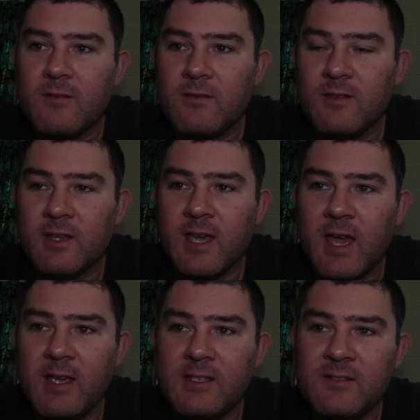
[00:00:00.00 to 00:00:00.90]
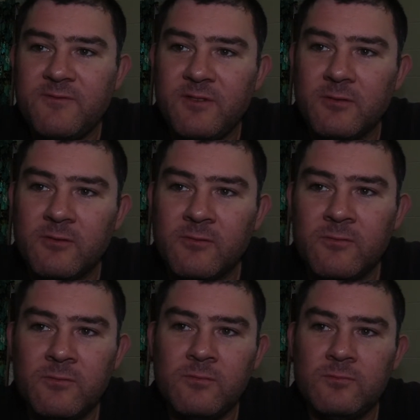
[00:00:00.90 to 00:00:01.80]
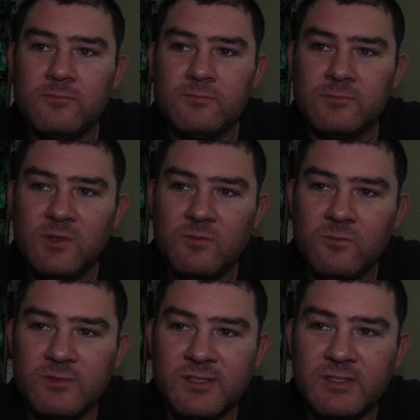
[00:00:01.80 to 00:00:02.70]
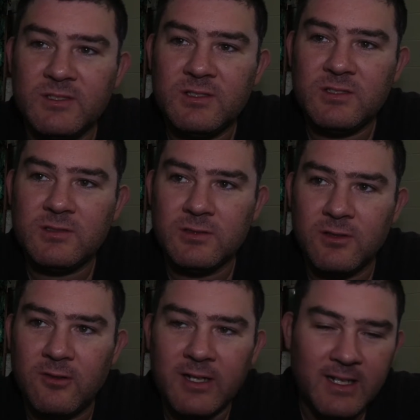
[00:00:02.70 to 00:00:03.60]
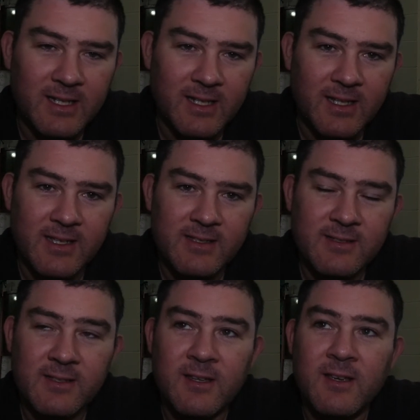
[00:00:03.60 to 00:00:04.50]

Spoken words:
The case fill was slightly less.